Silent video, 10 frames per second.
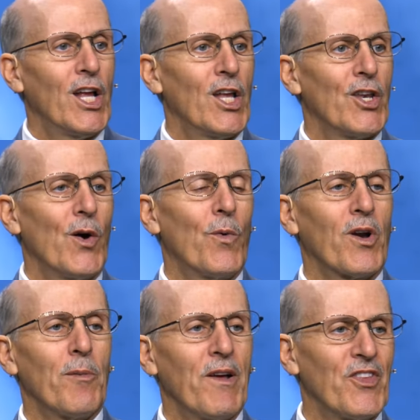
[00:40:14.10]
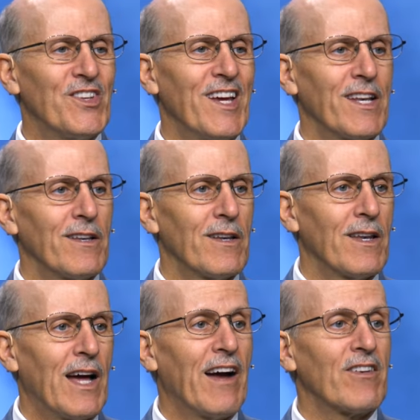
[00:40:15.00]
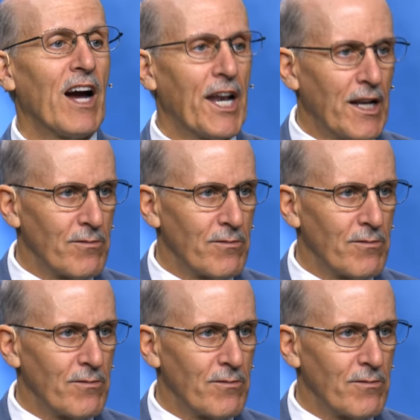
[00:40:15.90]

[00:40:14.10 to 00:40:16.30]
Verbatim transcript: don't worry about the debt. I've got it.